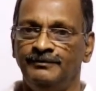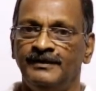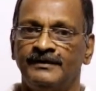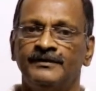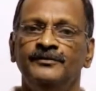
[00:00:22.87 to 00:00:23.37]

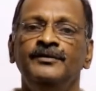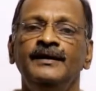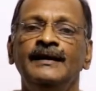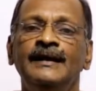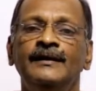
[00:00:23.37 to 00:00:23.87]
object
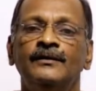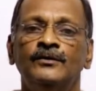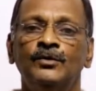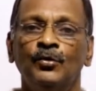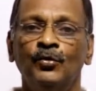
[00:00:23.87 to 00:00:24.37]
we need
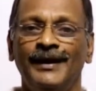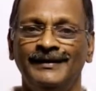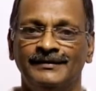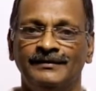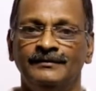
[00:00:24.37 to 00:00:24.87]
2
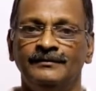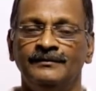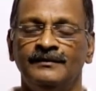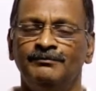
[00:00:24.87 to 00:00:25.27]
rays,